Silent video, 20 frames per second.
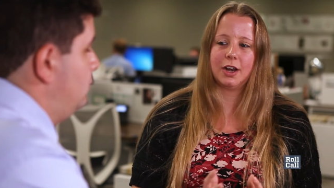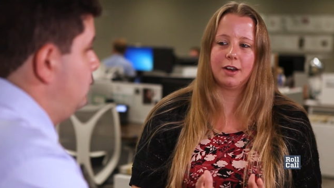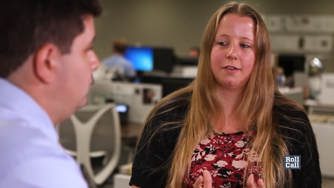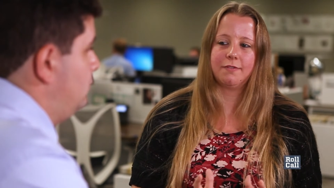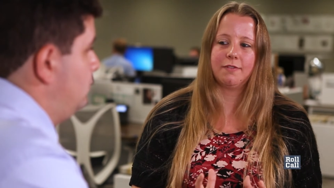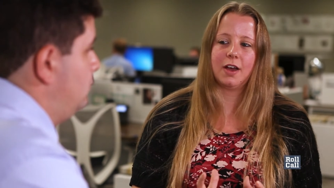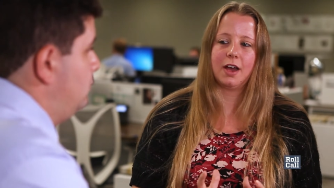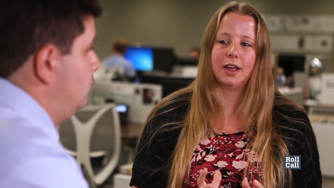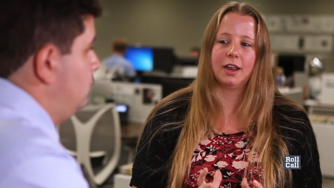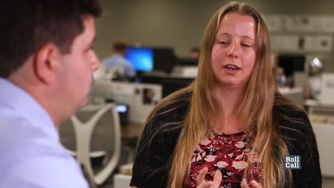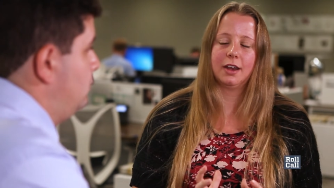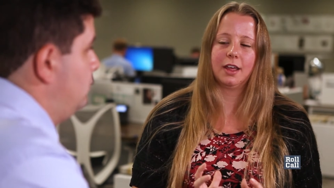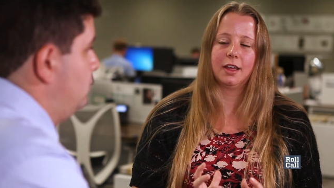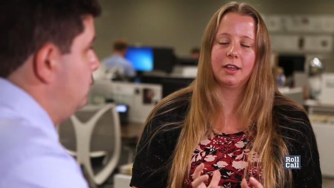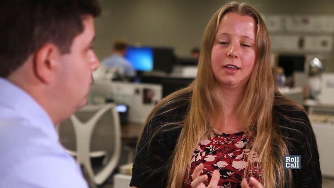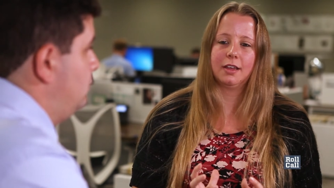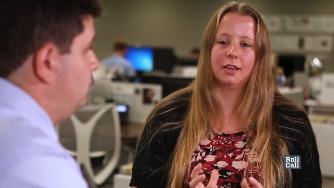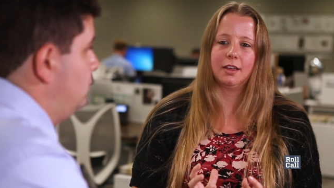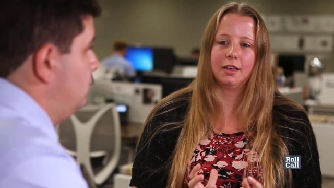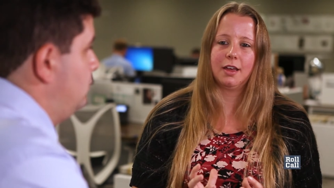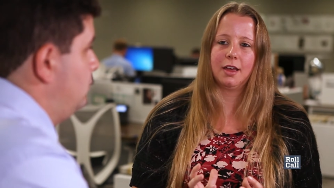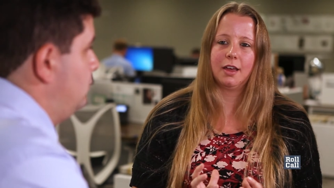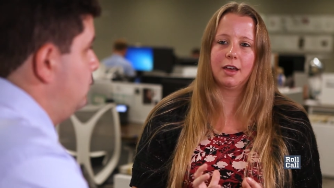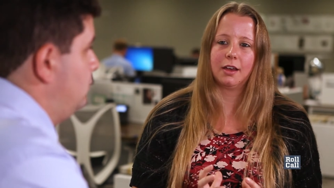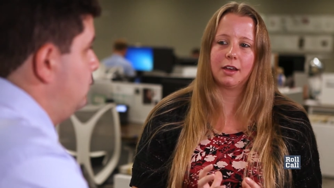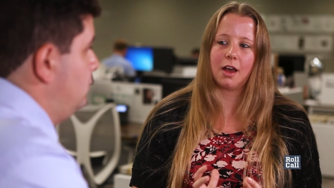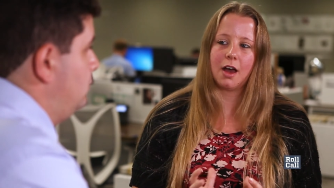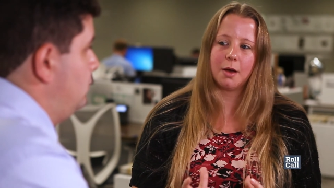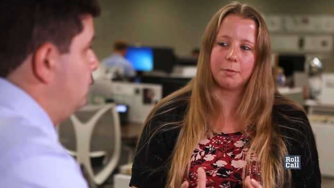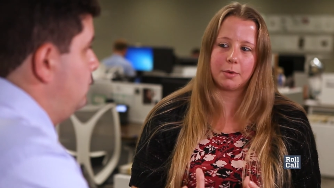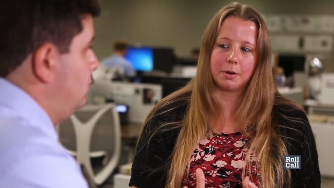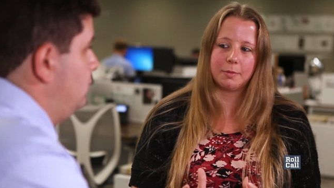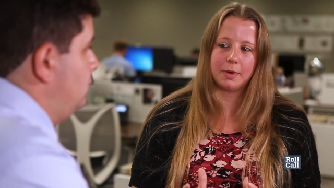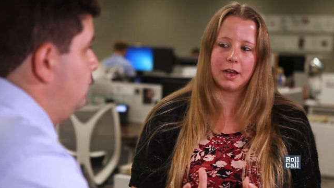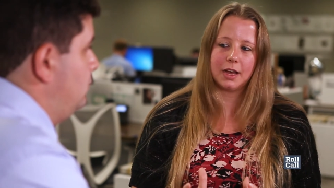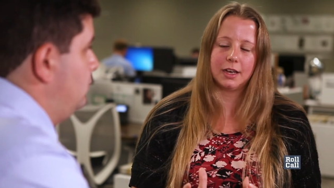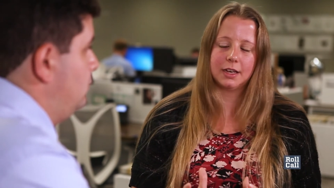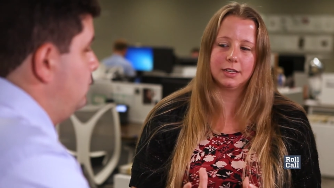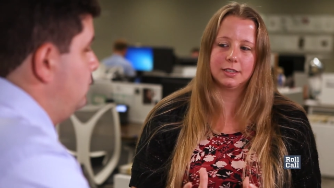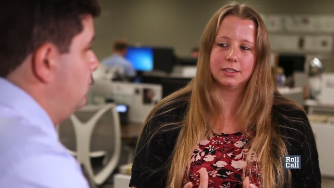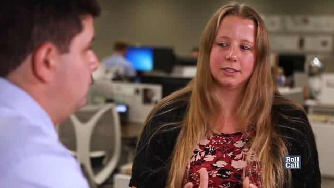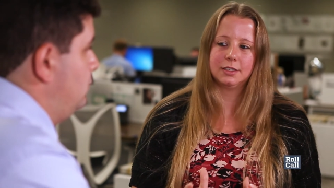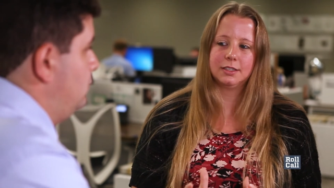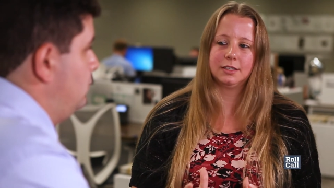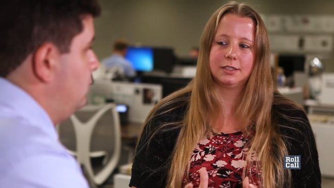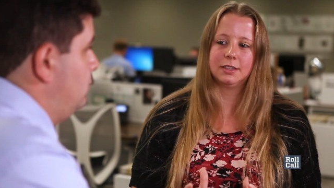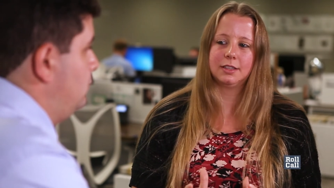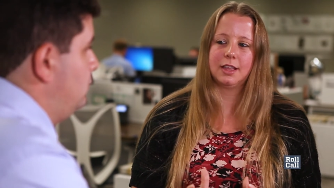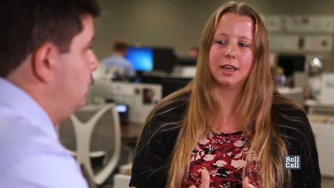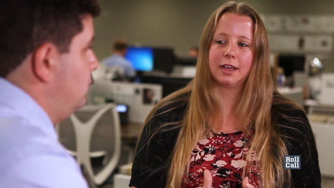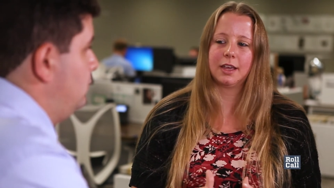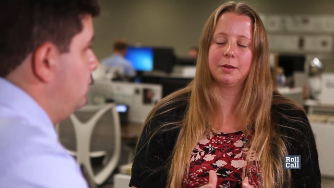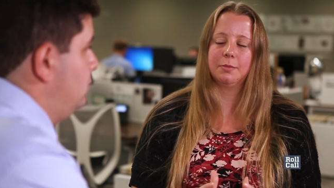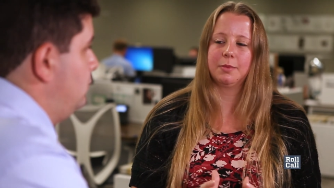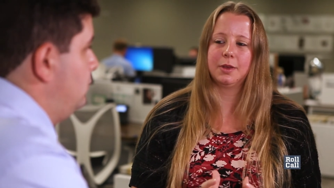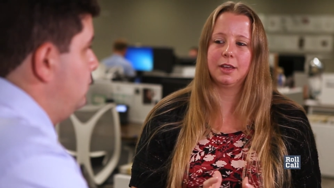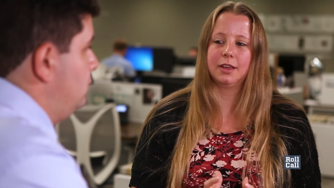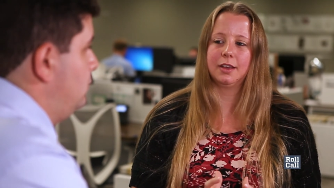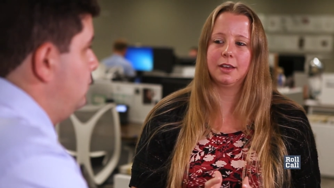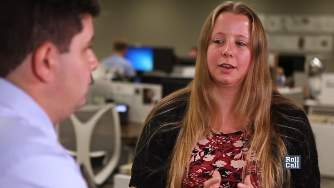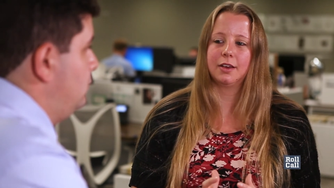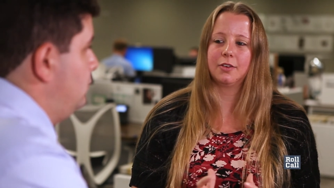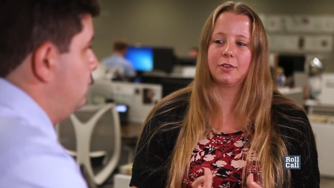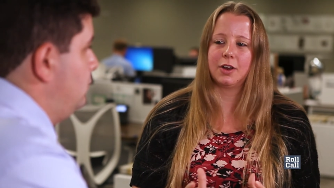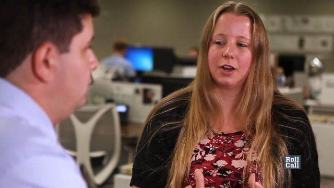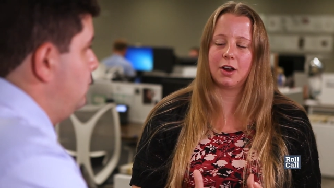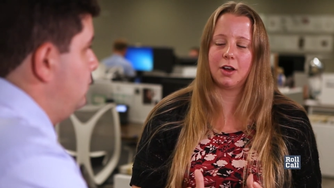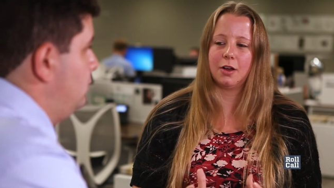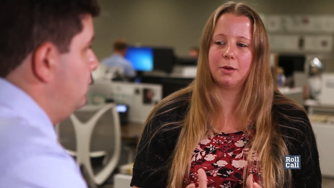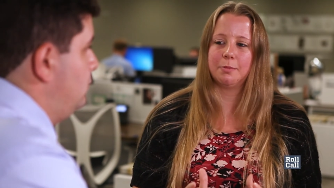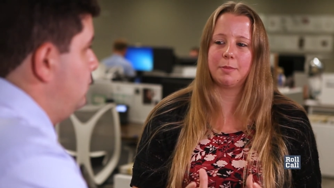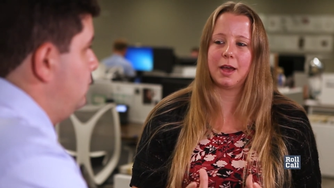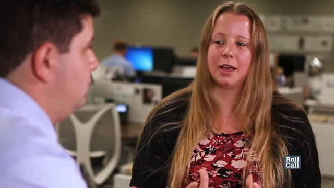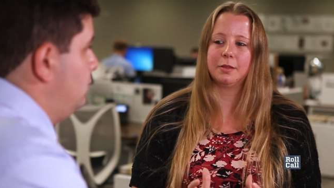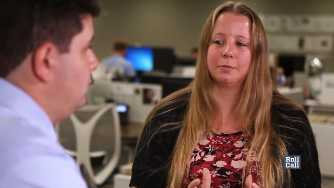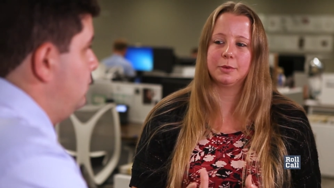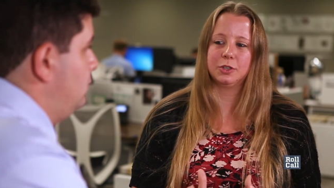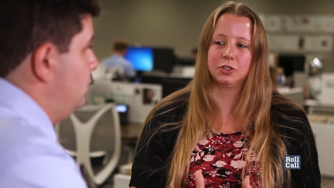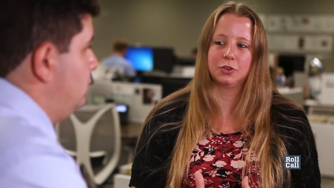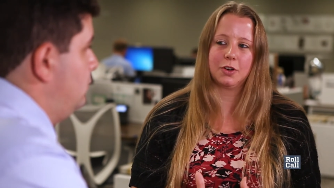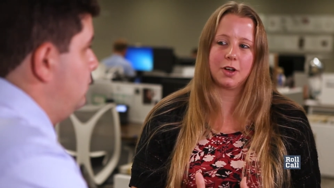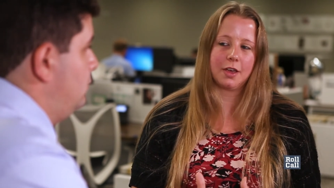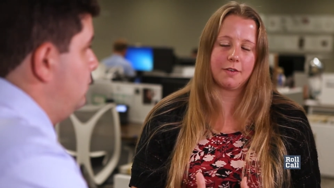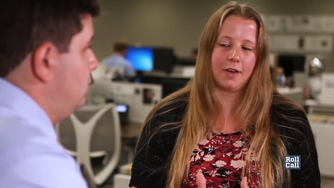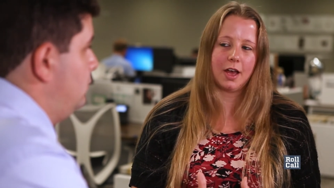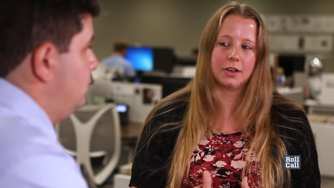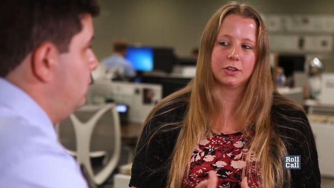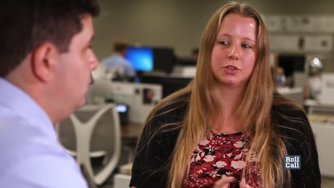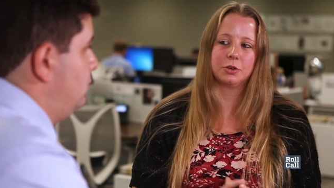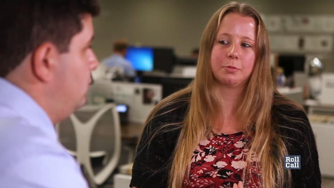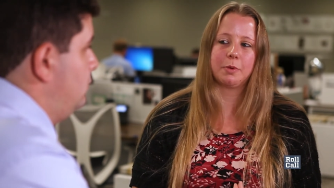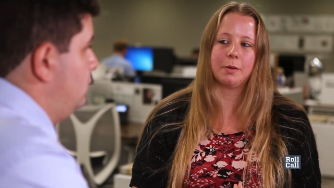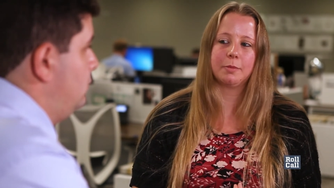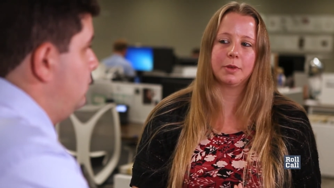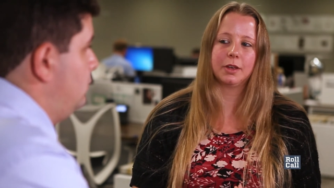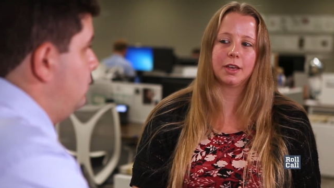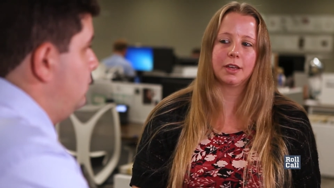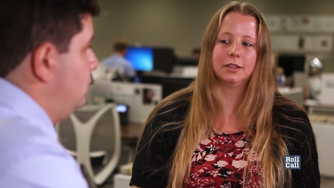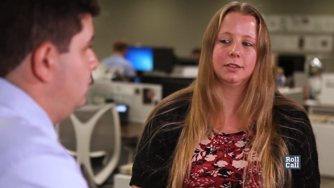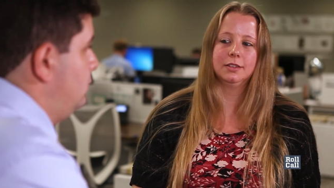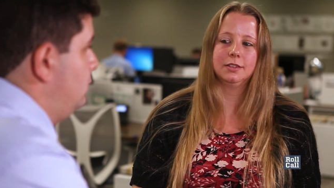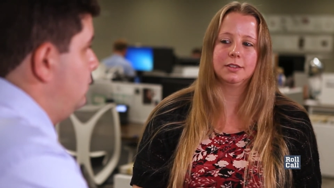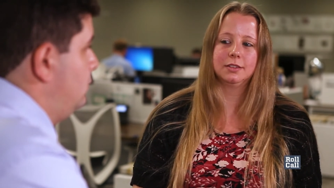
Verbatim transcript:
Speaker 1: to find a compromise that can be agreed on by the majority of House Republicans.